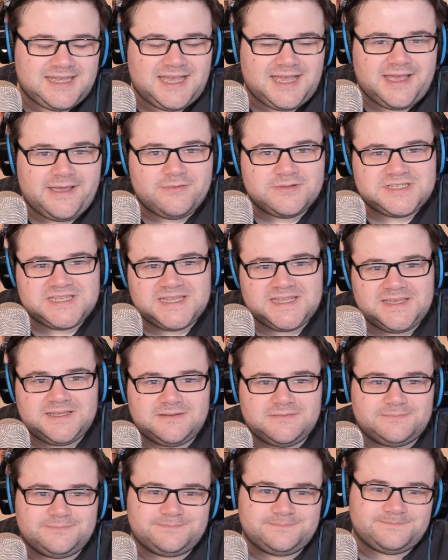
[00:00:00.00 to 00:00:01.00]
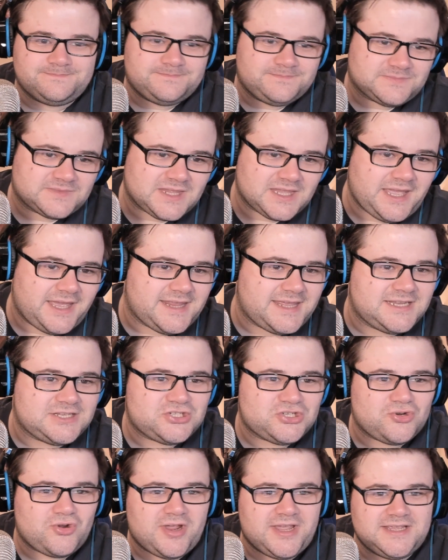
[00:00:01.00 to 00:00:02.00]
I was thinking, mm, are they
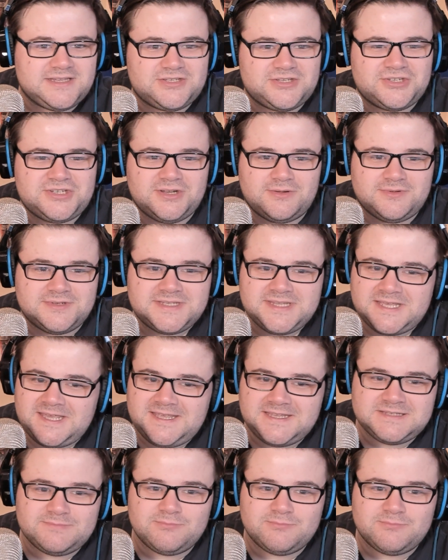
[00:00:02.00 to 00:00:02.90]
trying to show us that he's